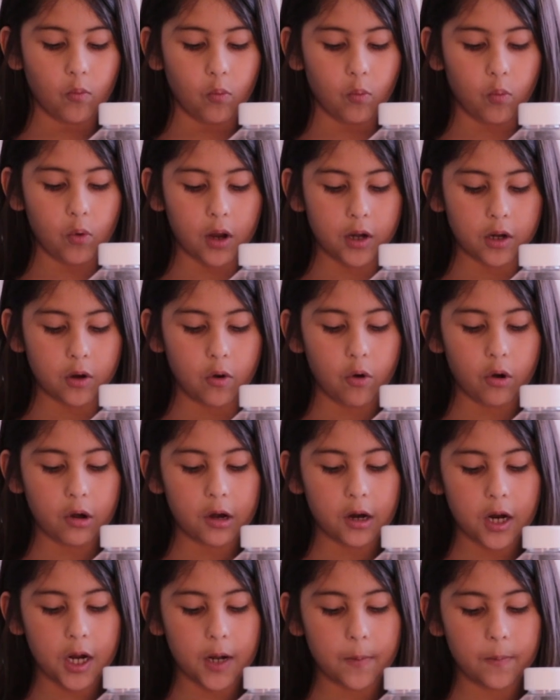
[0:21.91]

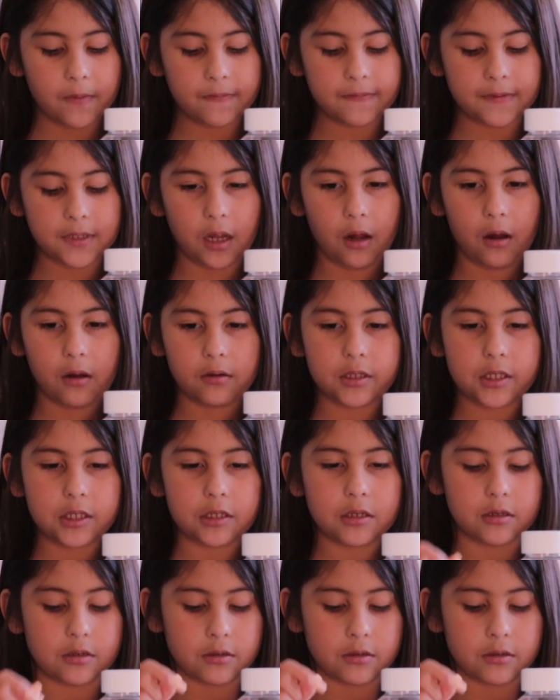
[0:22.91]
1/4 cup of salt,